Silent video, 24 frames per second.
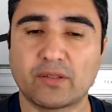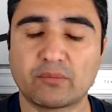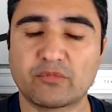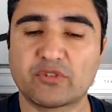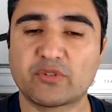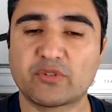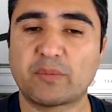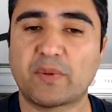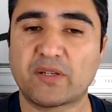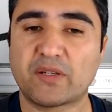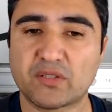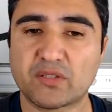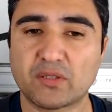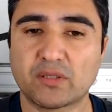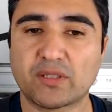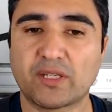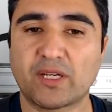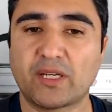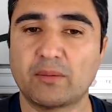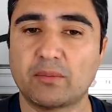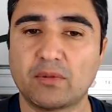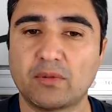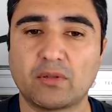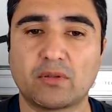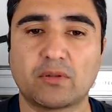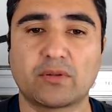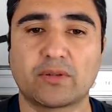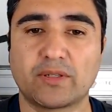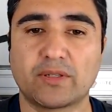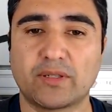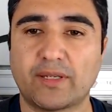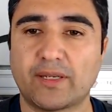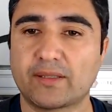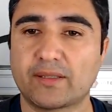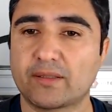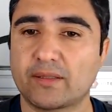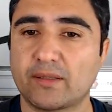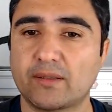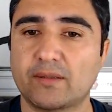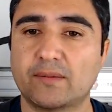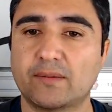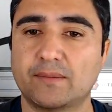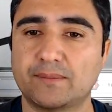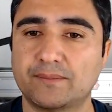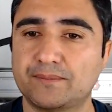some special cable or connector.